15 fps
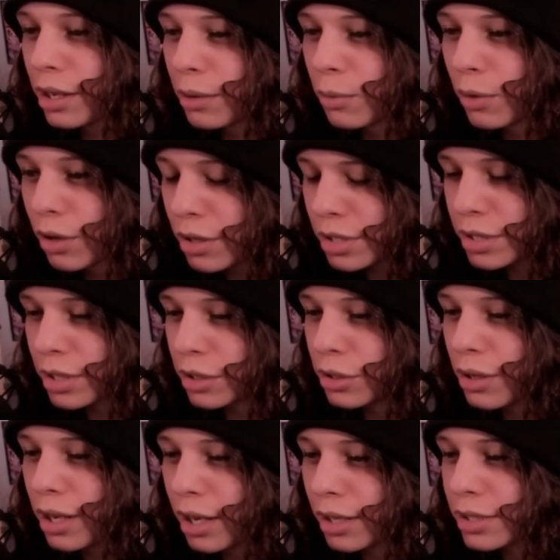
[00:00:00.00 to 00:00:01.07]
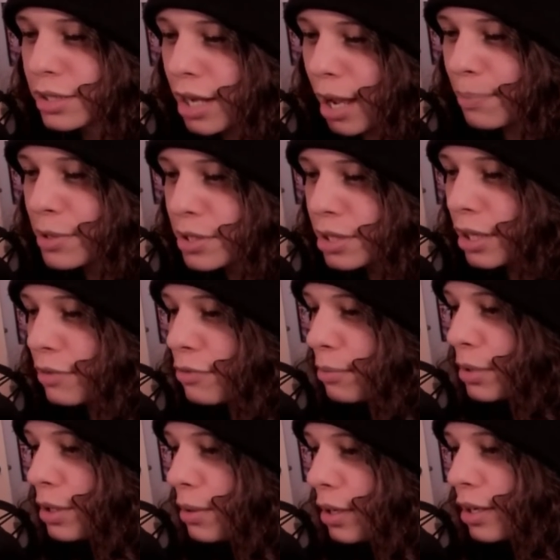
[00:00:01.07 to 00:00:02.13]
it worse and you can't stop yourself from
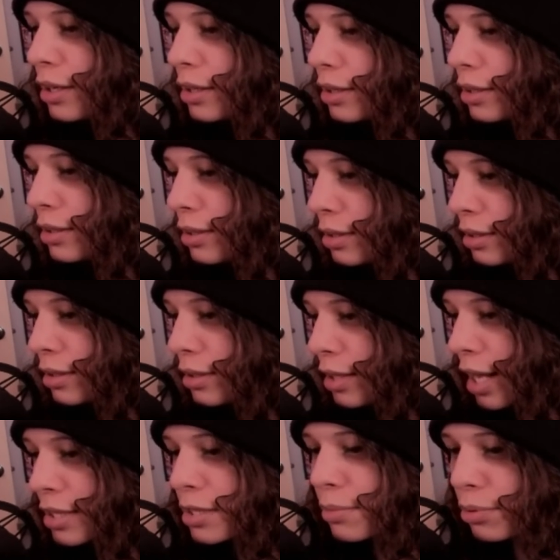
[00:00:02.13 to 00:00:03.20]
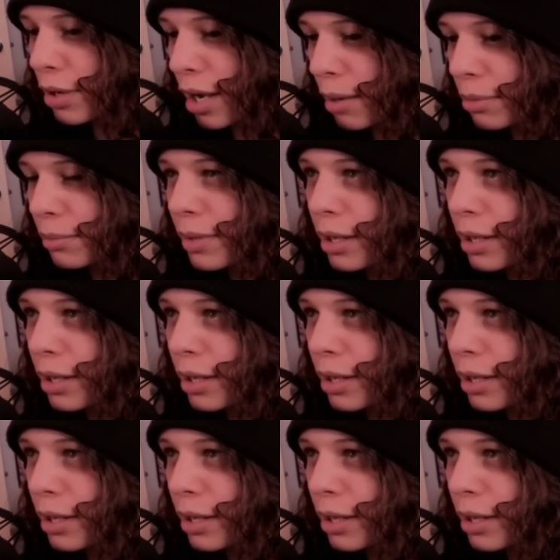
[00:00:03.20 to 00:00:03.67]
doing it, that's the problem.